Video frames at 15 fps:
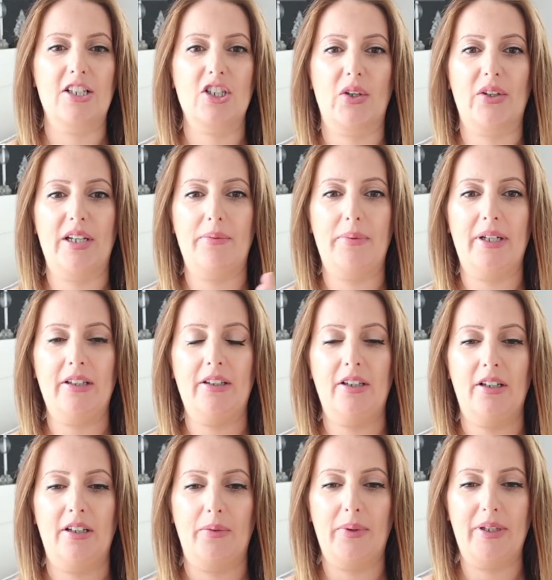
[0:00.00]
So they went
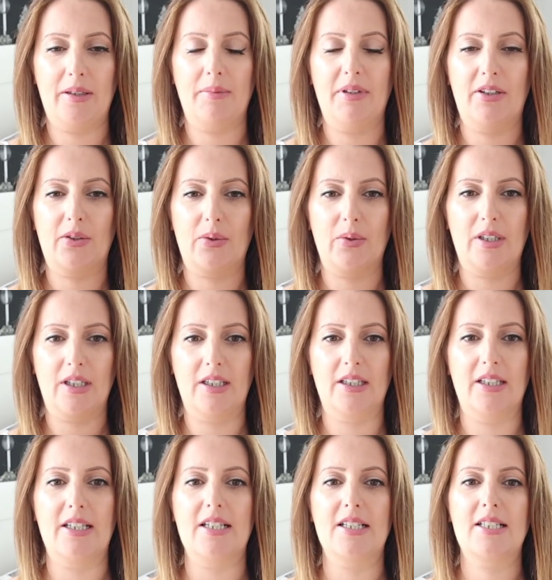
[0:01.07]
with me through the
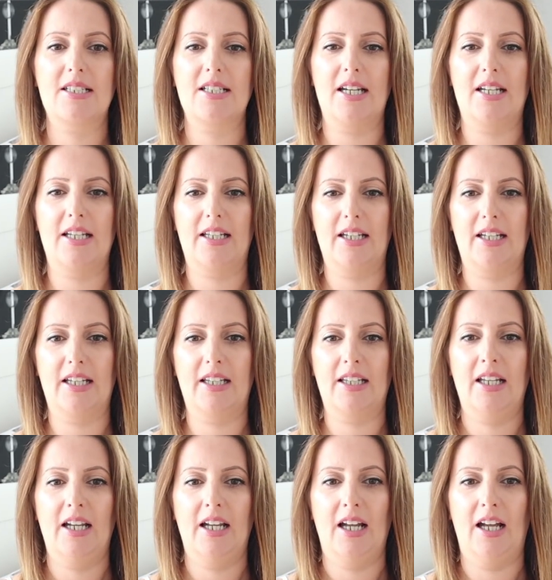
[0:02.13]
list, and then